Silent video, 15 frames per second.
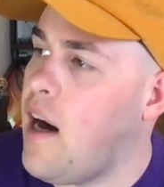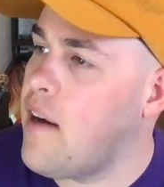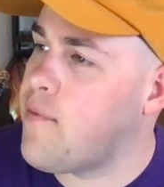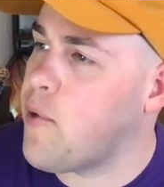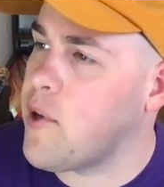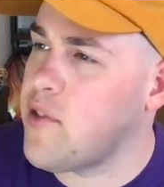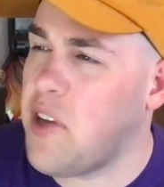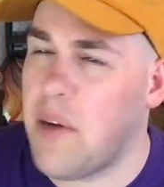
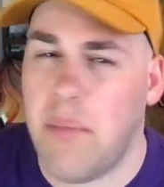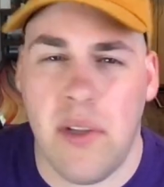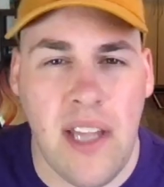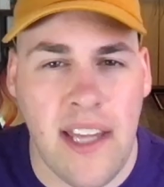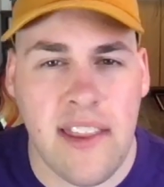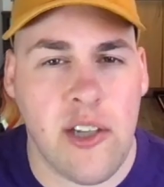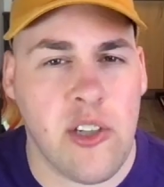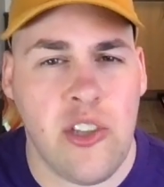For example,
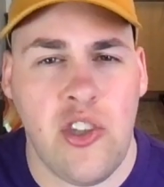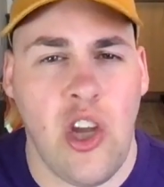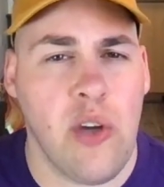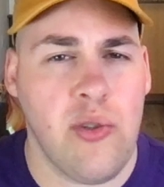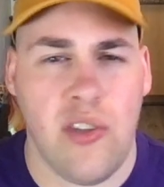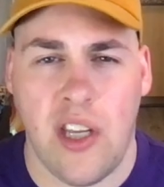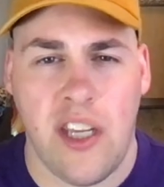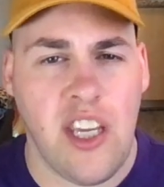like there's no
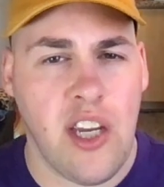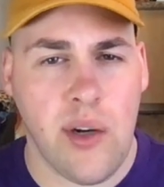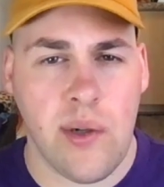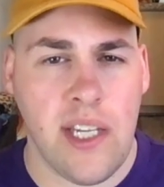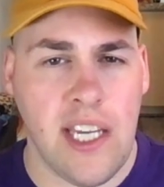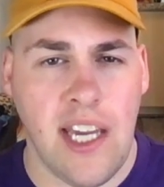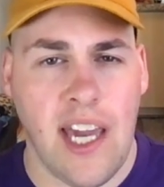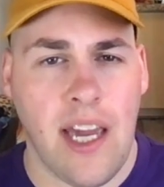
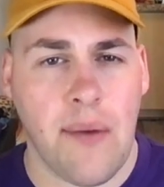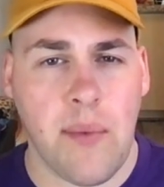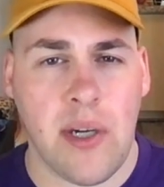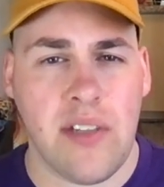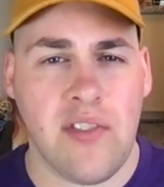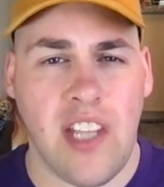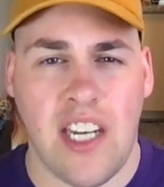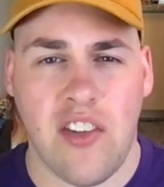security
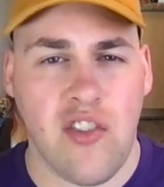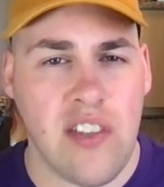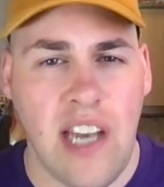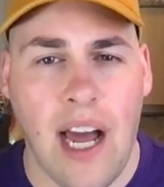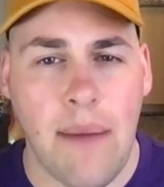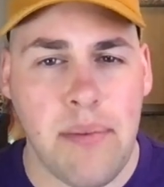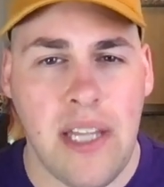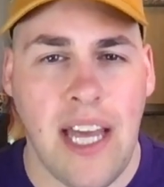cameras at a
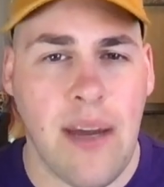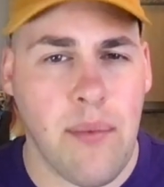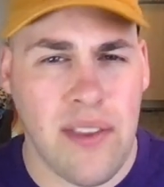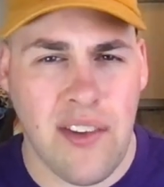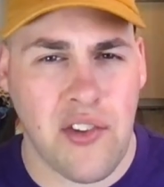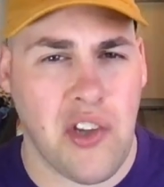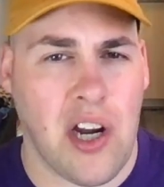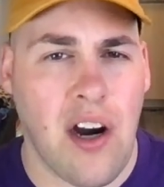stoplight when
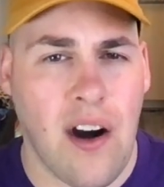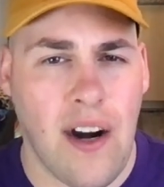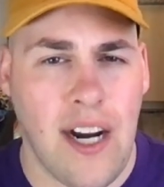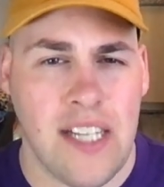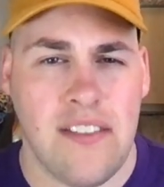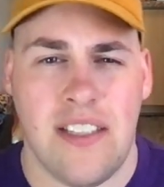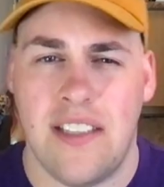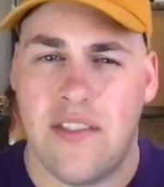there's a car
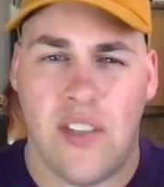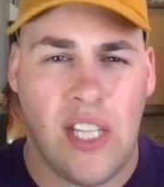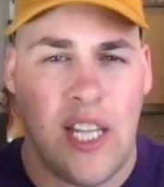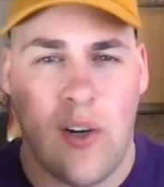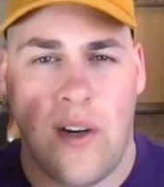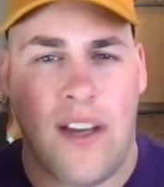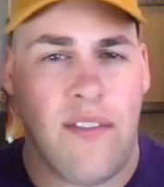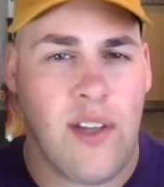accident, so they
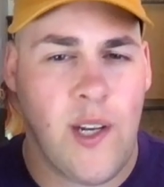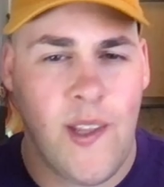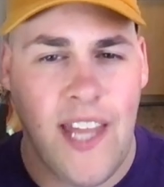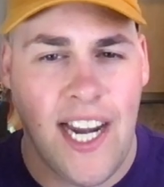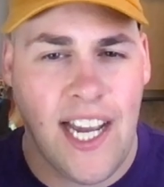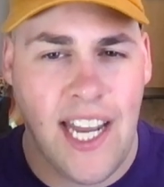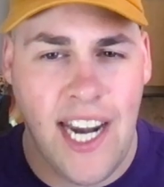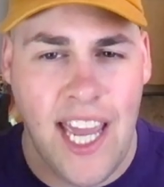don't have
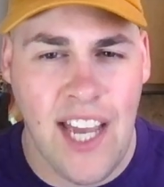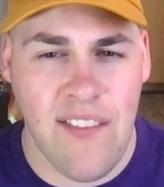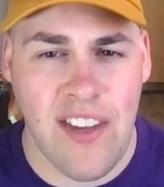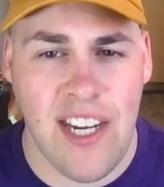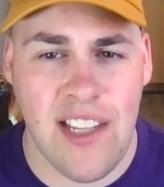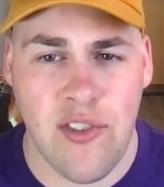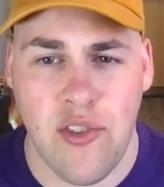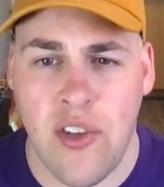that kind of
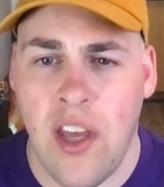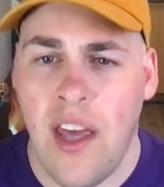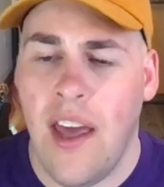evidence.